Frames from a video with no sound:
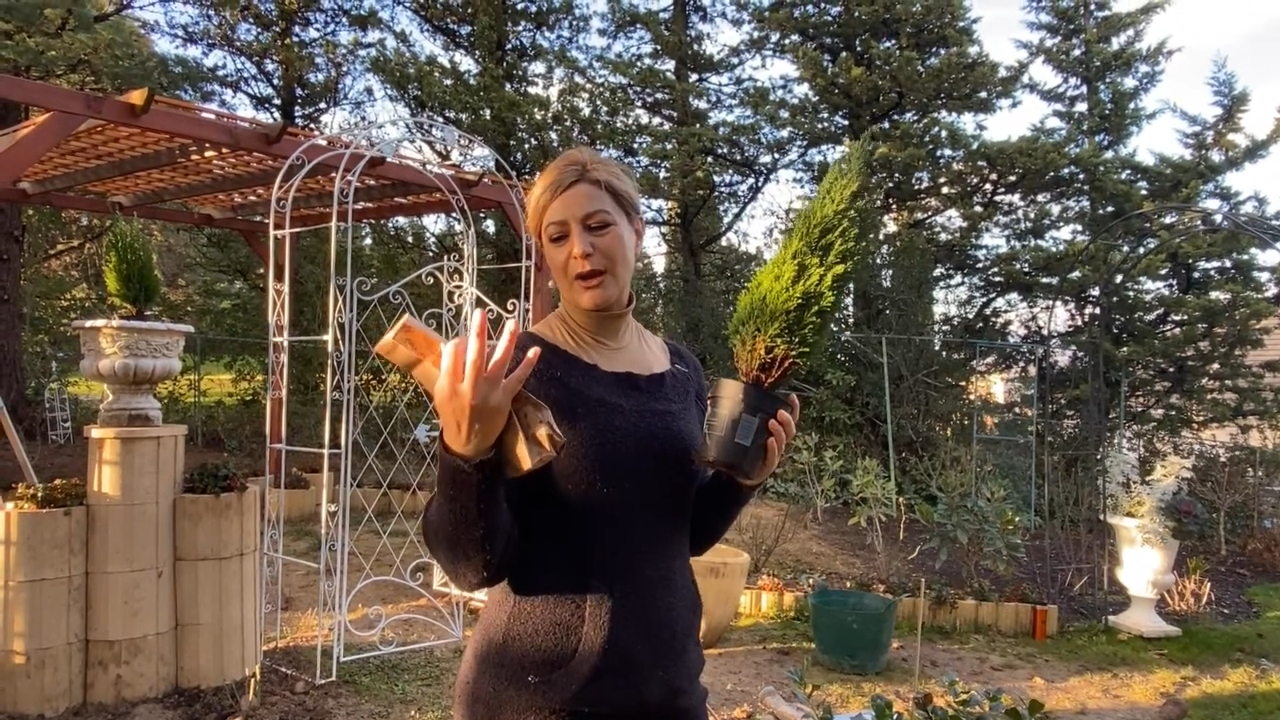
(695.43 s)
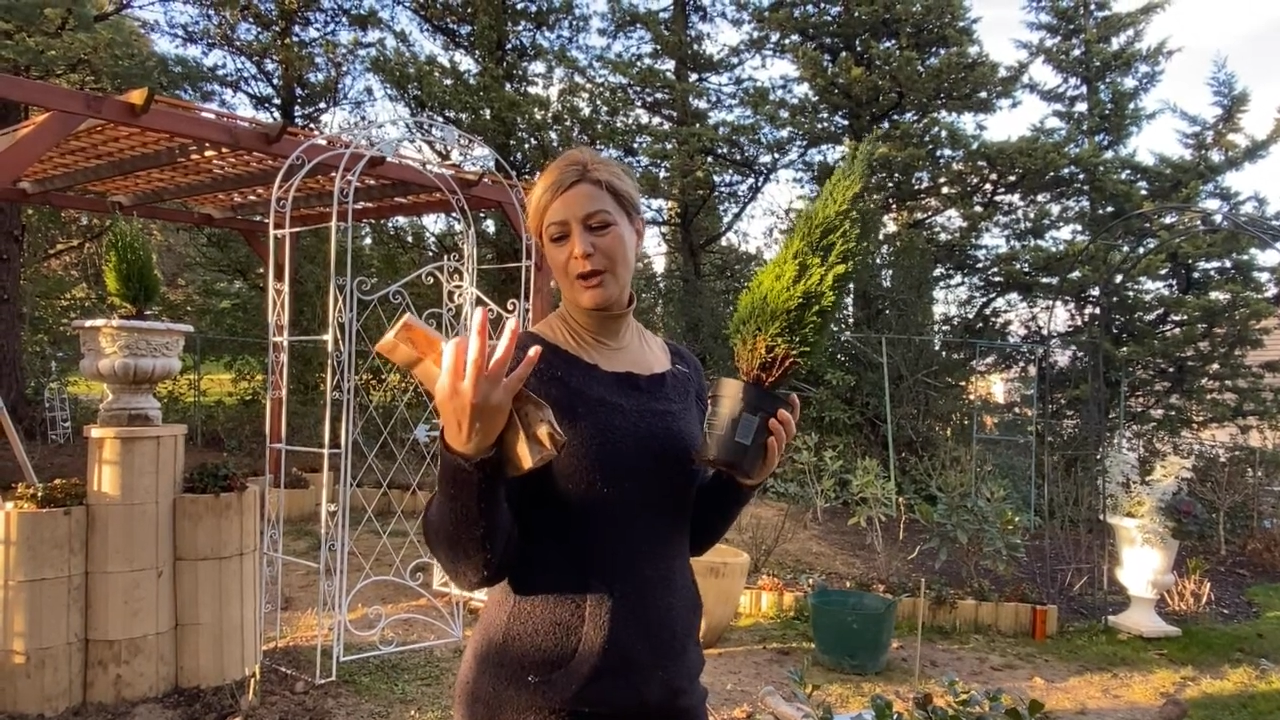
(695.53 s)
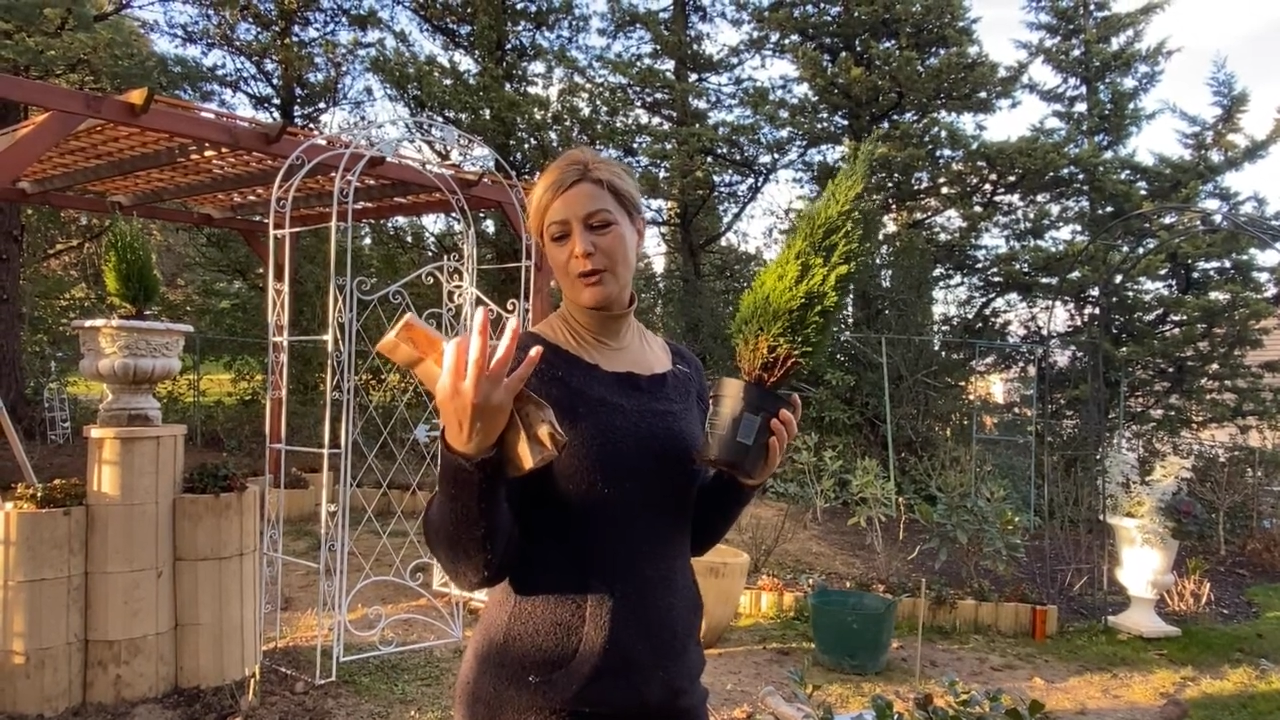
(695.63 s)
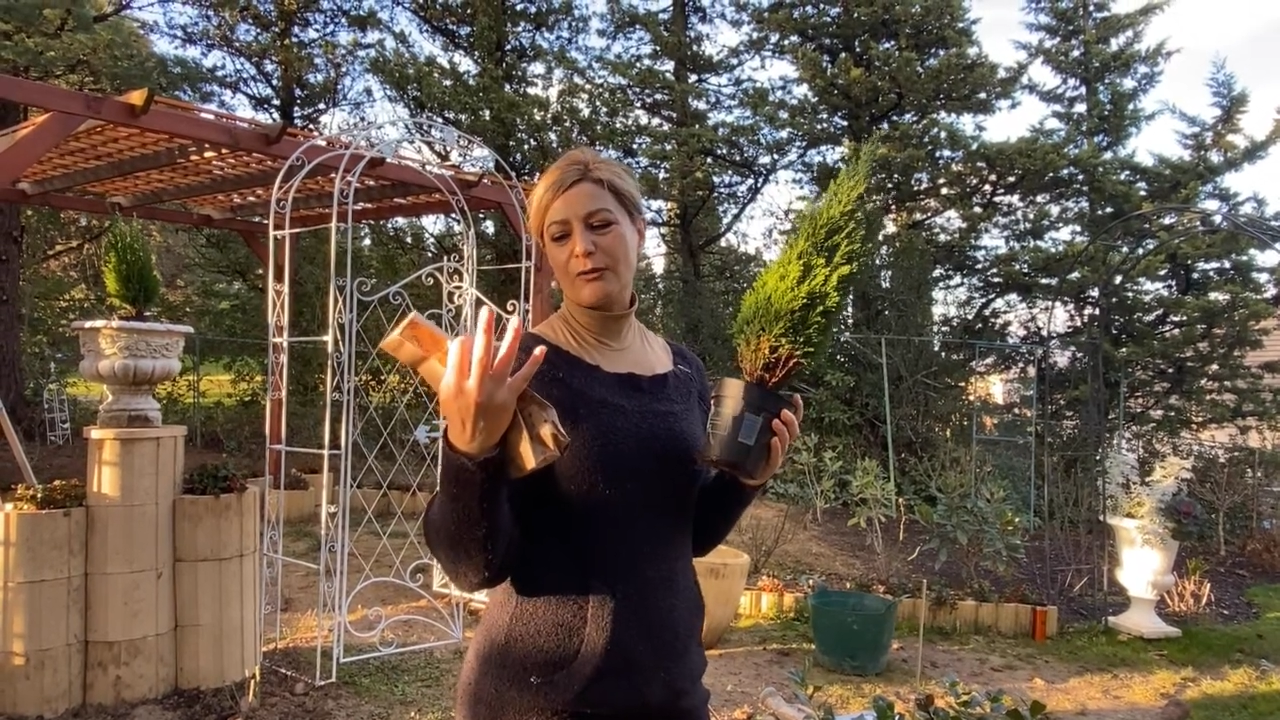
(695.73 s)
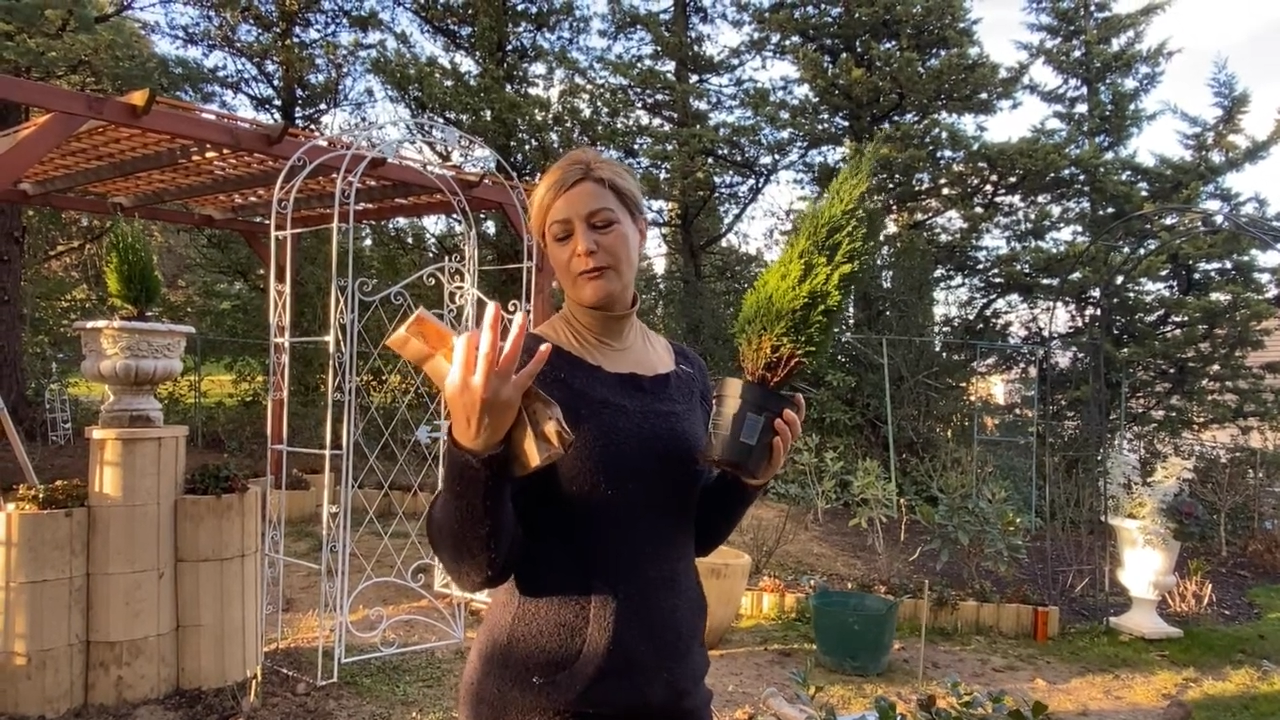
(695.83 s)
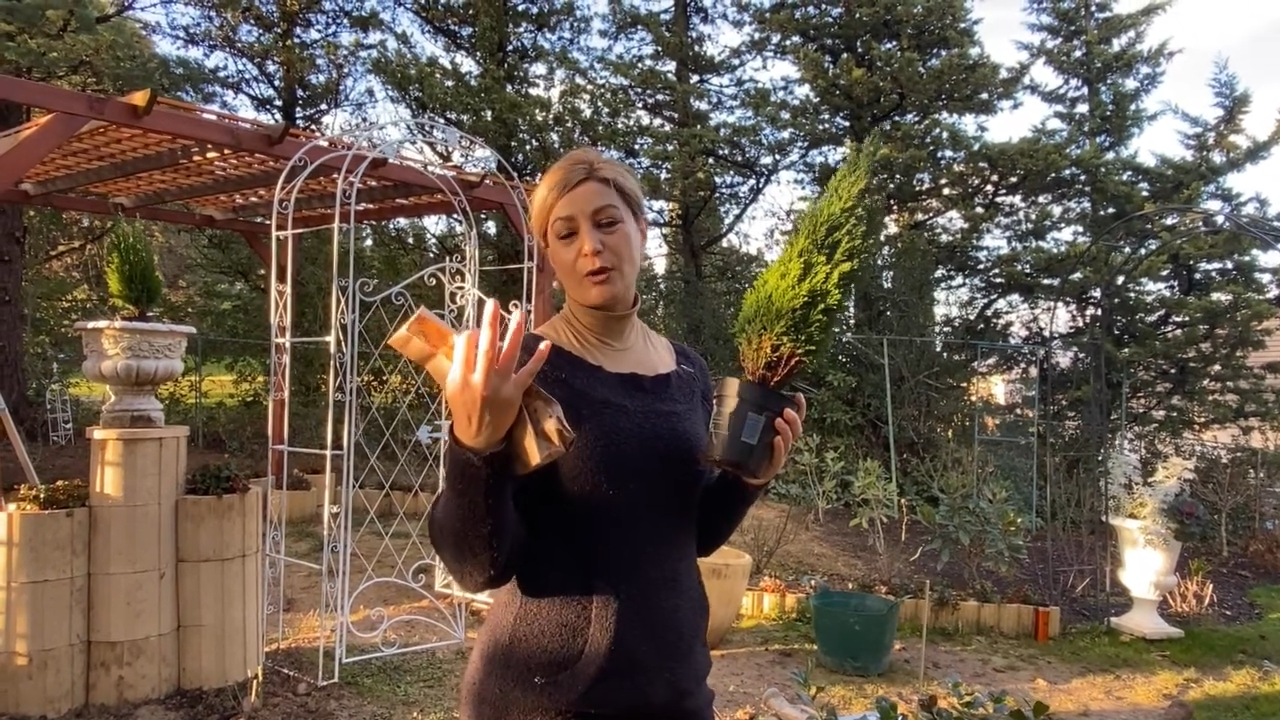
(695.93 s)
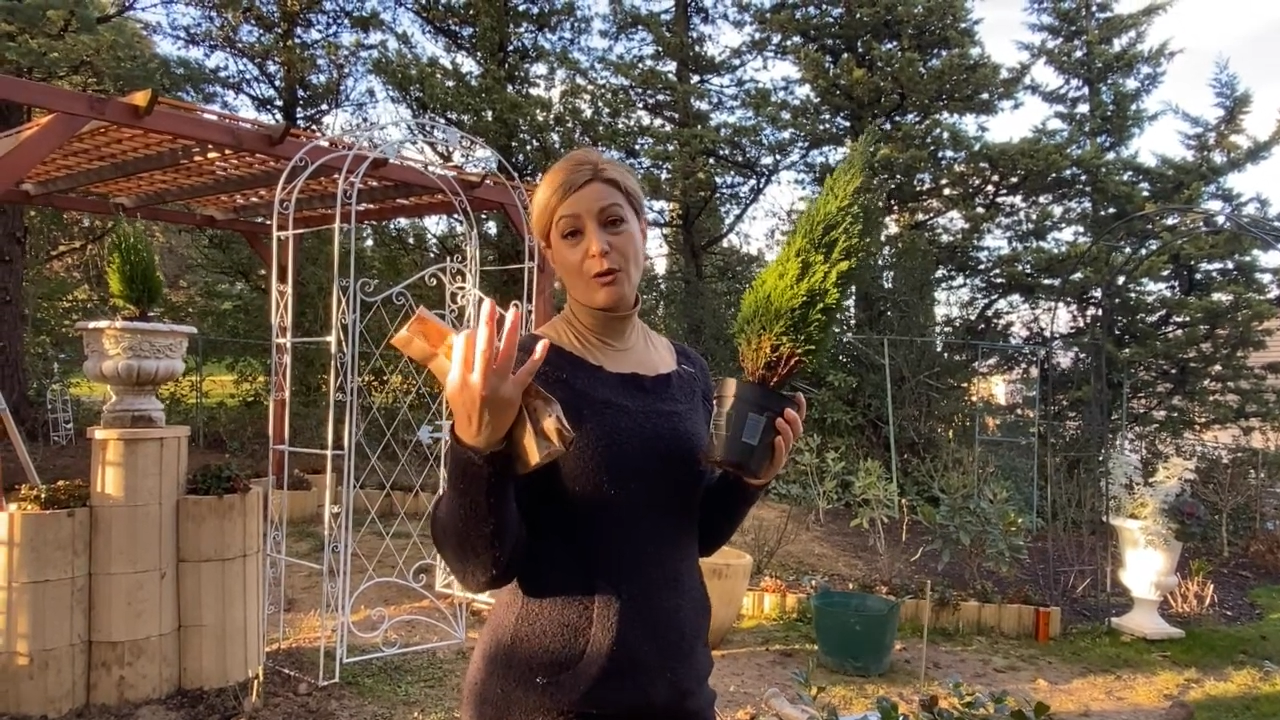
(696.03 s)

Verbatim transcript: eye on for